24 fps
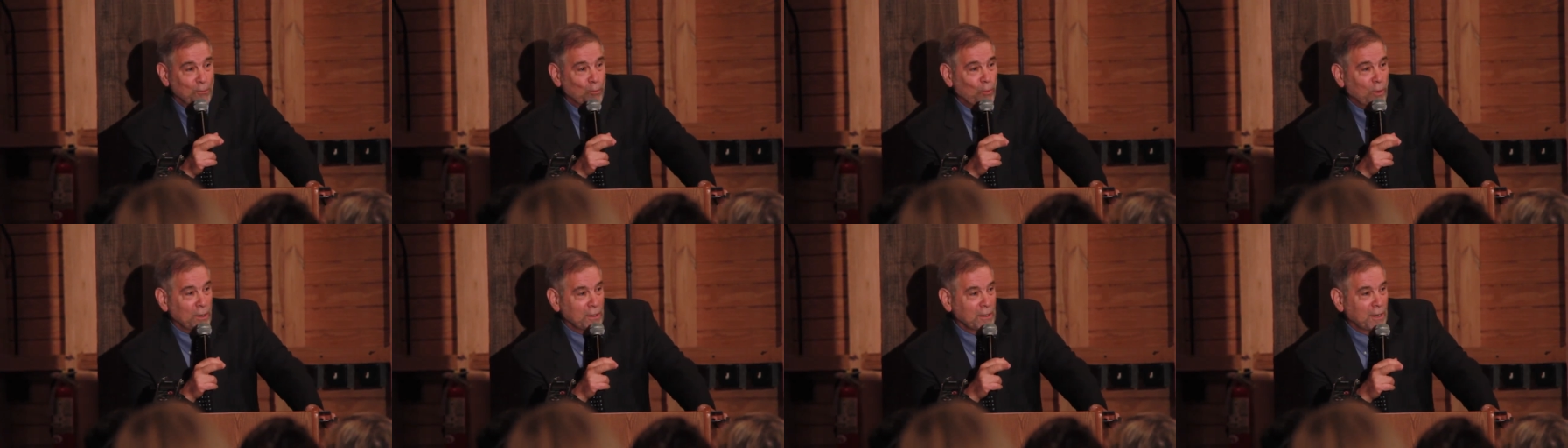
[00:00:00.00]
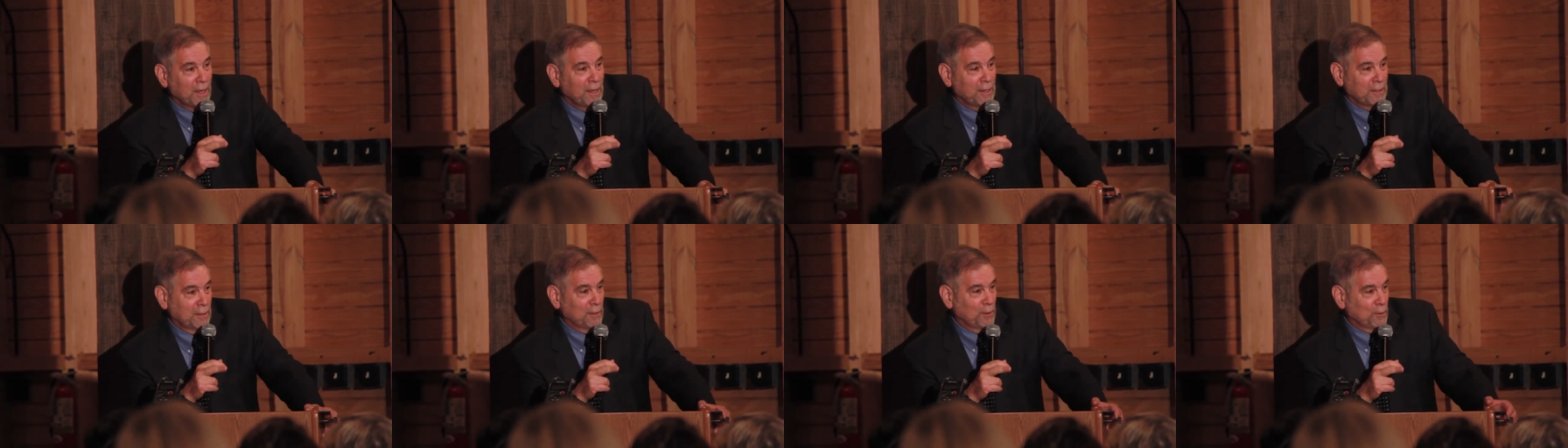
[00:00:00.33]
one
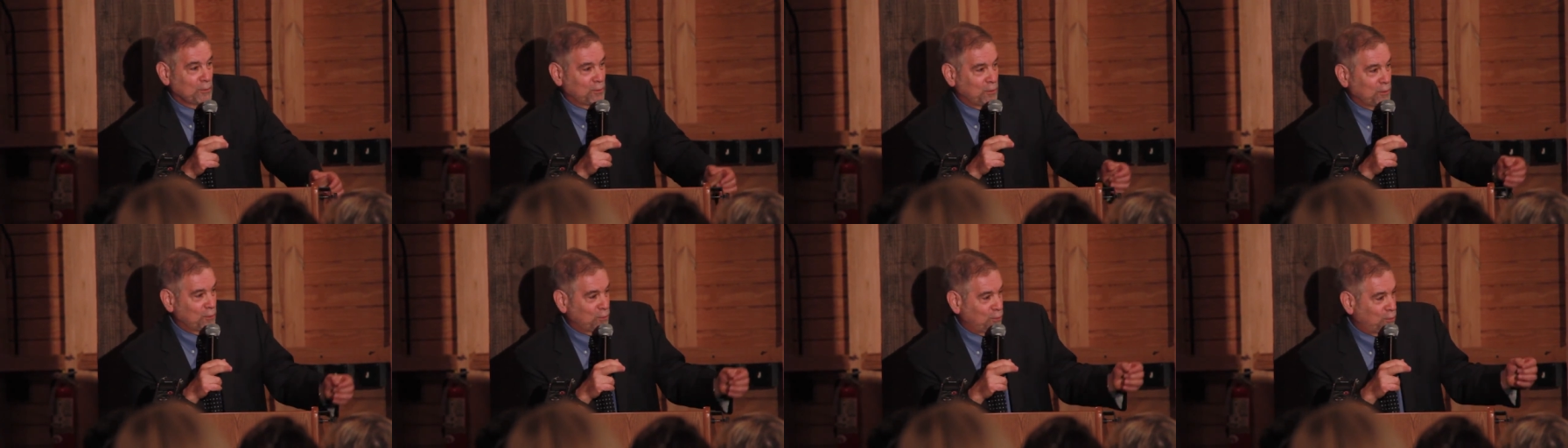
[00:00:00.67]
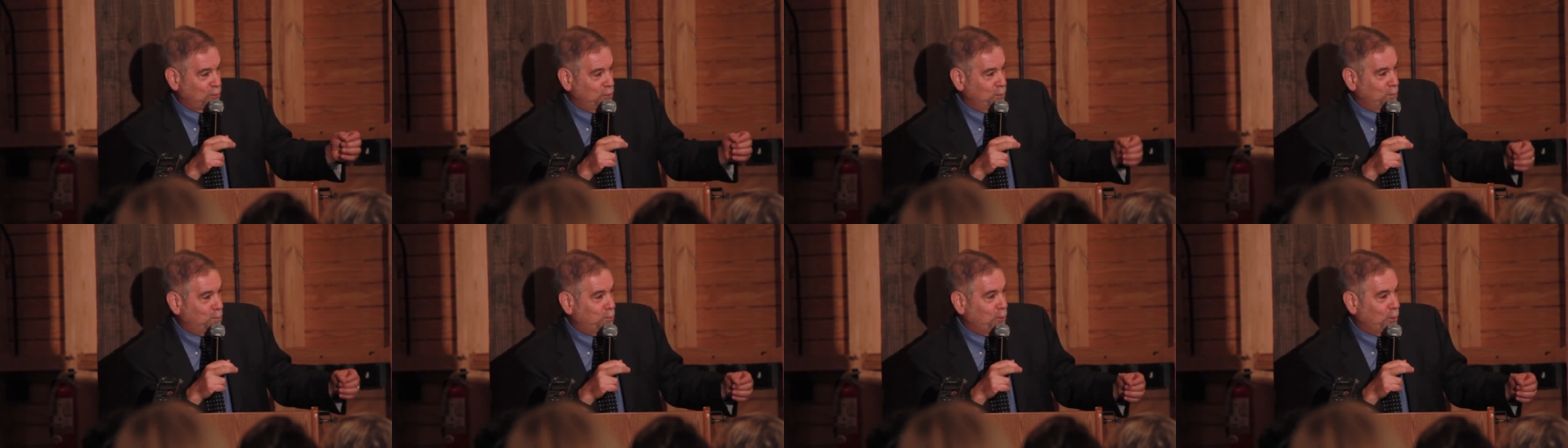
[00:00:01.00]
guy knows it's
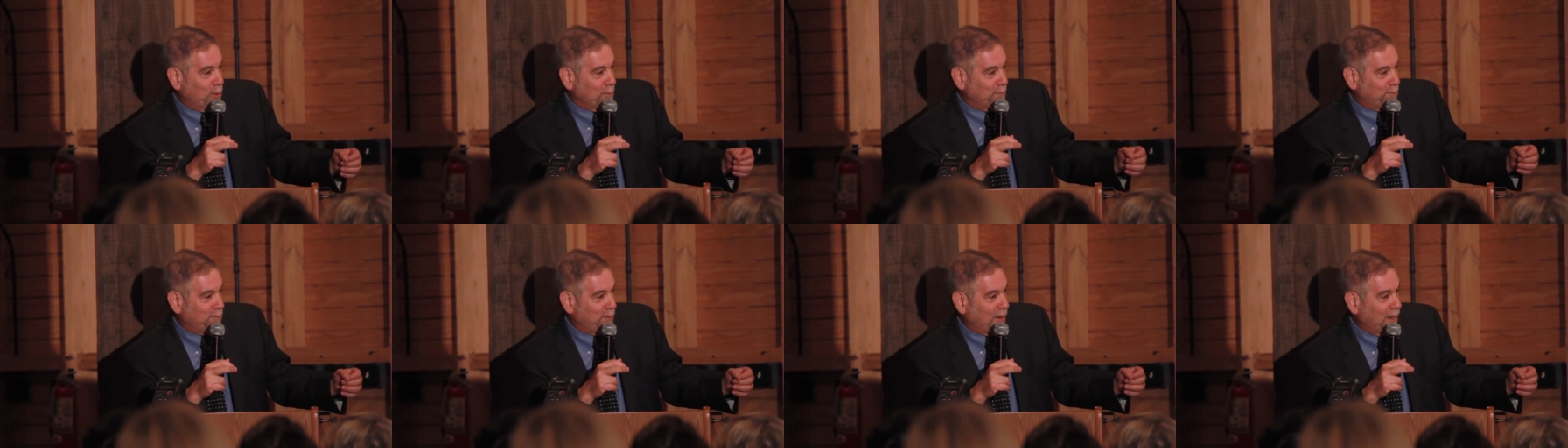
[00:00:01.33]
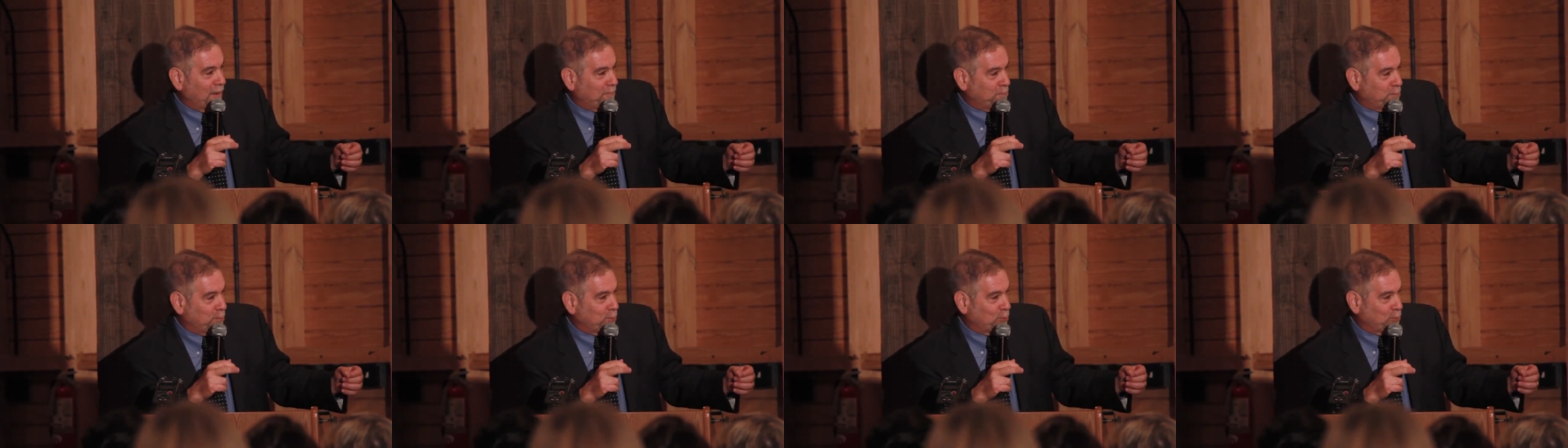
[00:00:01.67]

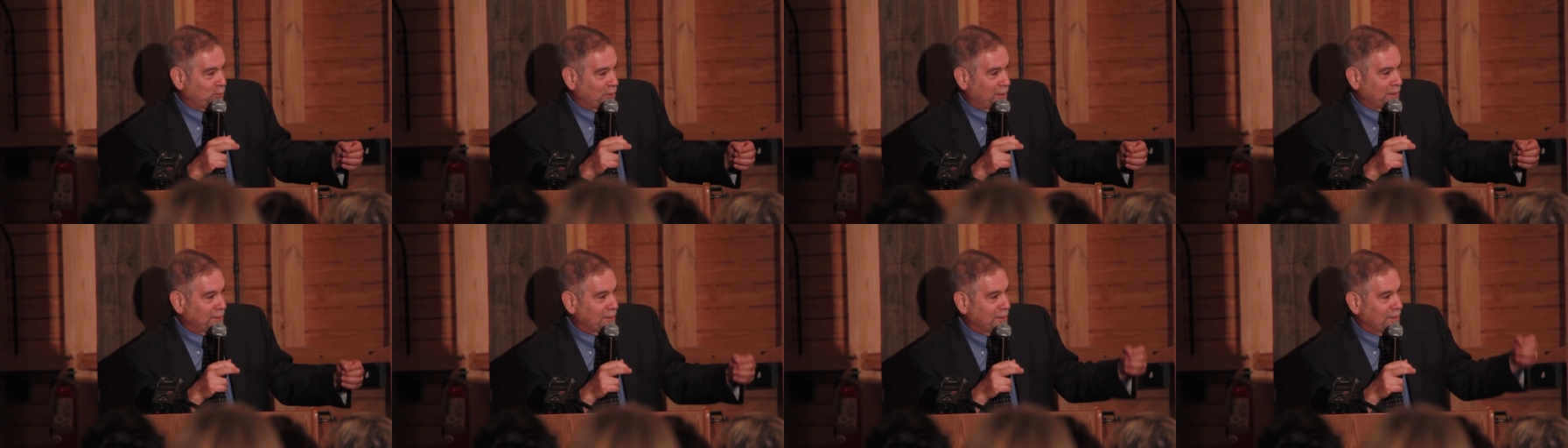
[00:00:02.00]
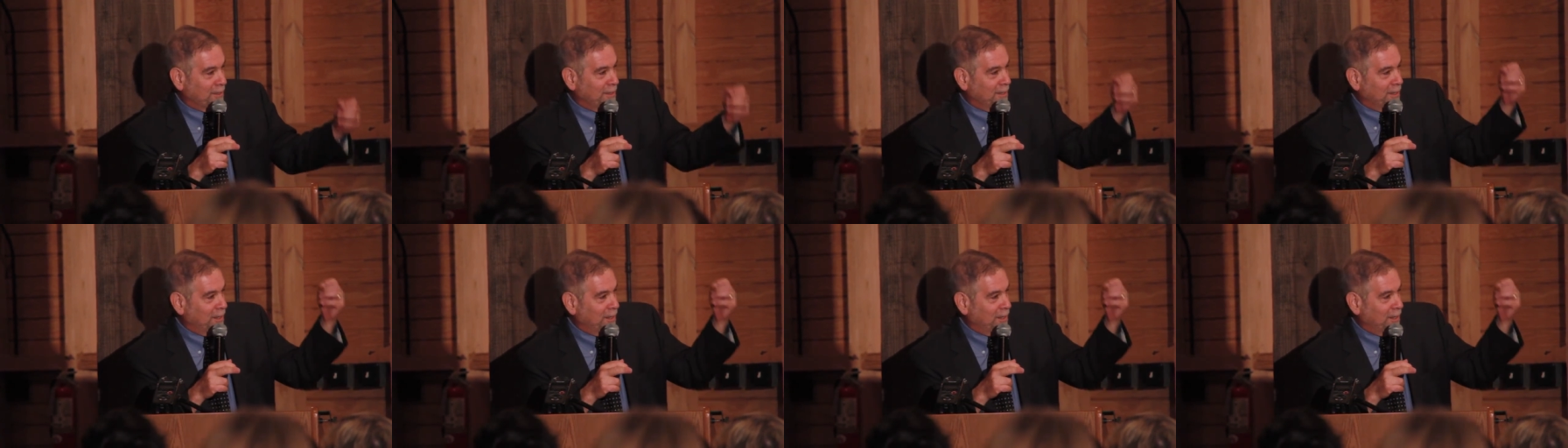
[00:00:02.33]
2.5%,